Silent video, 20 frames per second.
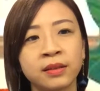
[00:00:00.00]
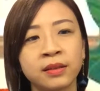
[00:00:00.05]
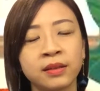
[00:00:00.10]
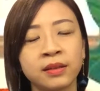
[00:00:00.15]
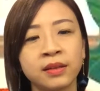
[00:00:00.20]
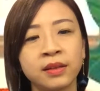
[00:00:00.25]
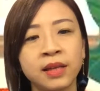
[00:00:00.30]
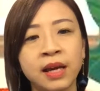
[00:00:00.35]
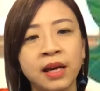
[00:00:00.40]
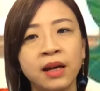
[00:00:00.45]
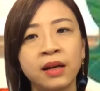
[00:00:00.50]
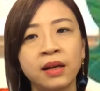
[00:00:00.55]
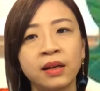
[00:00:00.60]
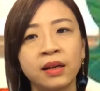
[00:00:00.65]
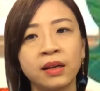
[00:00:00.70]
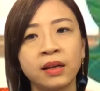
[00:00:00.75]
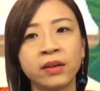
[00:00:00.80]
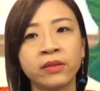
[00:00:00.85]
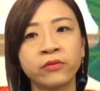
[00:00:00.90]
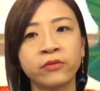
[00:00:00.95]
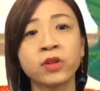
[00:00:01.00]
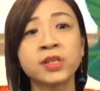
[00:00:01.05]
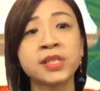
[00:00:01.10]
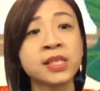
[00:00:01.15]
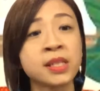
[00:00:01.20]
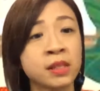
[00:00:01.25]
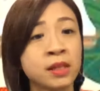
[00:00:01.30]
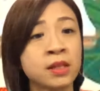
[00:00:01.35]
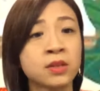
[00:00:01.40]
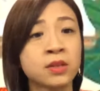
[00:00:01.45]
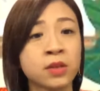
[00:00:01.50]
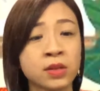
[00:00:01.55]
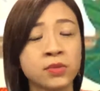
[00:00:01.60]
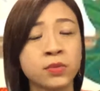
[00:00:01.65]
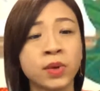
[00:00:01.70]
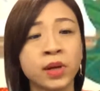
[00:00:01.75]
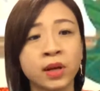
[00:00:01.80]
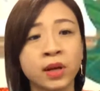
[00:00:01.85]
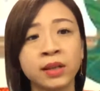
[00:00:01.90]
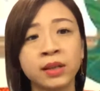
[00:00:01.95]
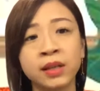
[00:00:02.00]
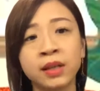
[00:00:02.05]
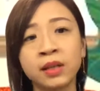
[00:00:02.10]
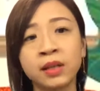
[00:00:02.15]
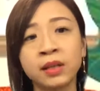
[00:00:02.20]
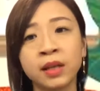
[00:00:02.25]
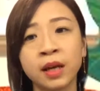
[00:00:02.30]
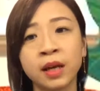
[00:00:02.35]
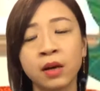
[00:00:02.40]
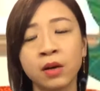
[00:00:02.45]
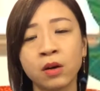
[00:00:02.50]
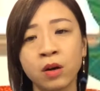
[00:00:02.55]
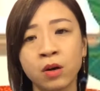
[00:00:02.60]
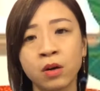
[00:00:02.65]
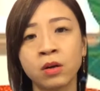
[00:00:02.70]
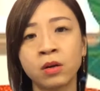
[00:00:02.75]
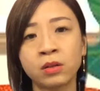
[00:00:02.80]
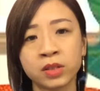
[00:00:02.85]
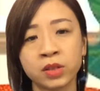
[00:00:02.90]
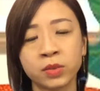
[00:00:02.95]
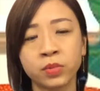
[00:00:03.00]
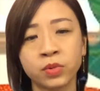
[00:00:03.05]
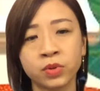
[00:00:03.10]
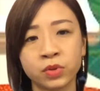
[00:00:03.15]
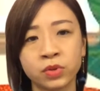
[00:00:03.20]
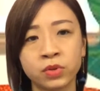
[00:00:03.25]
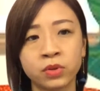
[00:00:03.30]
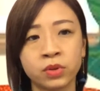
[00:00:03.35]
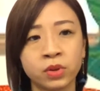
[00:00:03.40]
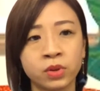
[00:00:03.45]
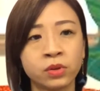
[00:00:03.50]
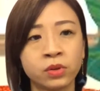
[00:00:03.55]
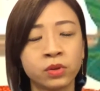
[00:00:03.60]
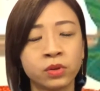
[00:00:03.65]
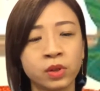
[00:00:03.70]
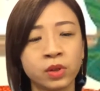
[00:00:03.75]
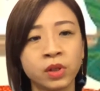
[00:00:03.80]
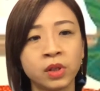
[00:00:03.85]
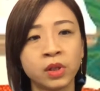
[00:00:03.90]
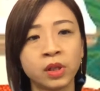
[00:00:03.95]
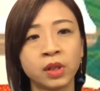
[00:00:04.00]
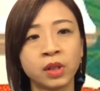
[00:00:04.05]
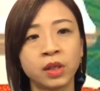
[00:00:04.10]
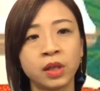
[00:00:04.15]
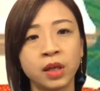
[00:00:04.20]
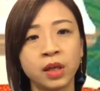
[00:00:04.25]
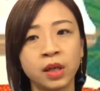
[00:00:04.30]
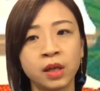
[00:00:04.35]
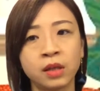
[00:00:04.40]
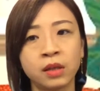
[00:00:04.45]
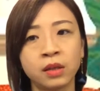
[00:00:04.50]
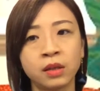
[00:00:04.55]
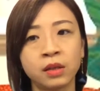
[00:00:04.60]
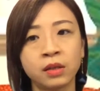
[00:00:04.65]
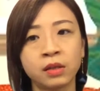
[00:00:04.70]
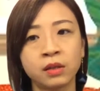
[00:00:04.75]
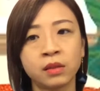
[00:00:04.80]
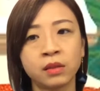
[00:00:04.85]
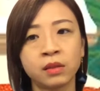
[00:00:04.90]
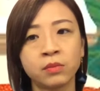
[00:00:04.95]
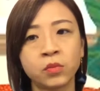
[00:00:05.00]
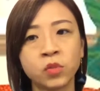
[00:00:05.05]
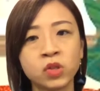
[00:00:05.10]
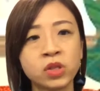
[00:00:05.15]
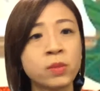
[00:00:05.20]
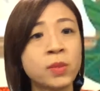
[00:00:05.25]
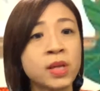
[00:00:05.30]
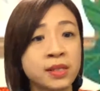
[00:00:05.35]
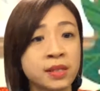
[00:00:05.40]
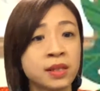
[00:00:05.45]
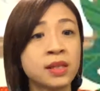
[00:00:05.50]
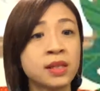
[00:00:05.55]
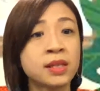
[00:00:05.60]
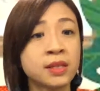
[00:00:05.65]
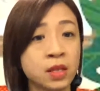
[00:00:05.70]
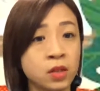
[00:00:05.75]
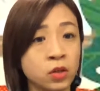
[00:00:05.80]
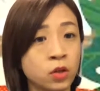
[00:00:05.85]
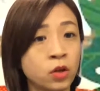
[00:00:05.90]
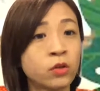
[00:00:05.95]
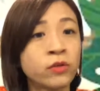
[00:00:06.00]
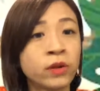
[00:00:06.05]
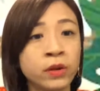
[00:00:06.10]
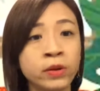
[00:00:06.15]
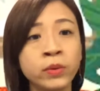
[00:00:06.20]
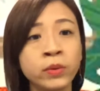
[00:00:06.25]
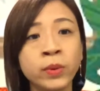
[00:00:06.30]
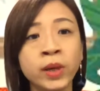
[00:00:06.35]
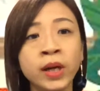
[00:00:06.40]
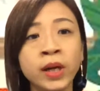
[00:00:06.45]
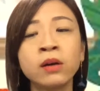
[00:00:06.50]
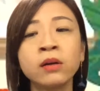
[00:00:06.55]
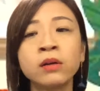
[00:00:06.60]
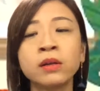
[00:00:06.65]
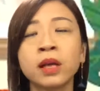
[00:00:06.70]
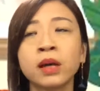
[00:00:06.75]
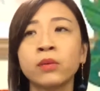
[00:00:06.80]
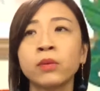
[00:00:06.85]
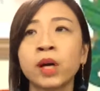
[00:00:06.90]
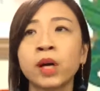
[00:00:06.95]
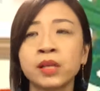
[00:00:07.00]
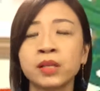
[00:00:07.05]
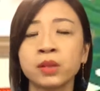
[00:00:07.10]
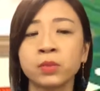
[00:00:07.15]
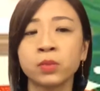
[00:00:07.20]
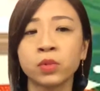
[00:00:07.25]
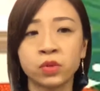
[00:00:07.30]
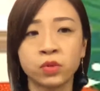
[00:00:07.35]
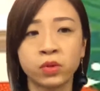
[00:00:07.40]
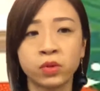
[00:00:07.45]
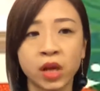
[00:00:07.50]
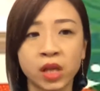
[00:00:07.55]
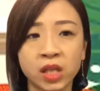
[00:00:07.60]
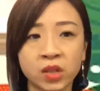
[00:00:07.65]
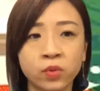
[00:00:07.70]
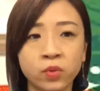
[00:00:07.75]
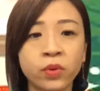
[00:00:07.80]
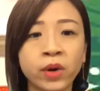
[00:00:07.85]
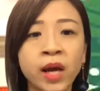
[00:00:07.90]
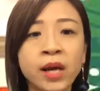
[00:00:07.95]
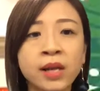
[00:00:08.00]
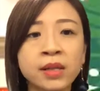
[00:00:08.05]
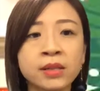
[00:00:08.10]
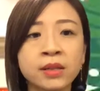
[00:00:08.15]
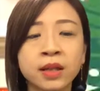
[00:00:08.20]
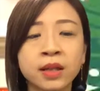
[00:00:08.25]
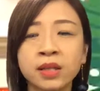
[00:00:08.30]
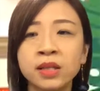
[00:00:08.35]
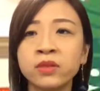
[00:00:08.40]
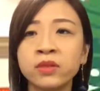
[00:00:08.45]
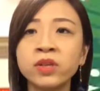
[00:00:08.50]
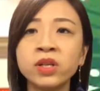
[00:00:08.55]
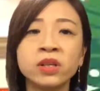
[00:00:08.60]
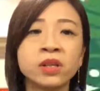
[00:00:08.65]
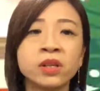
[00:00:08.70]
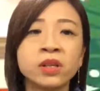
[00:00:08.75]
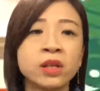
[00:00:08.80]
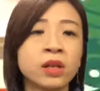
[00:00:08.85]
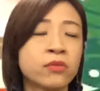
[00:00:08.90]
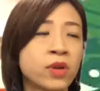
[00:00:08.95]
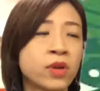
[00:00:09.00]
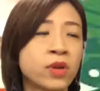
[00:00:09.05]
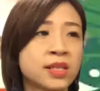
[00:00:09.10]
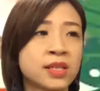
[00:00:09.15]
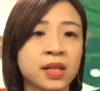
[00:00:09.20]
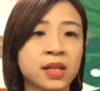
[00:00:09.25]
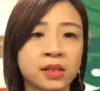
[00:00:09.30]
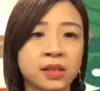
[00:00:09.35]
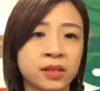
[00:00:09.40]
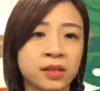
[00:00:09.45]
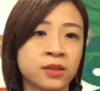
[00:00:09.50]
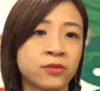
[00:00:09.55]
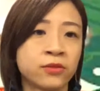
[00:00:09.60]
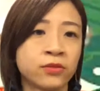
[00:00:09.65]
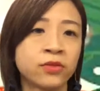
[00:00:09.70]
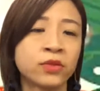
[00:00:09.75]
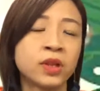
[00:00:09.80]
Yeah, and for singers as well, I think they're all supposed to know. And most of my singers, they know very well like what are they supposed to express, like even in the recitative,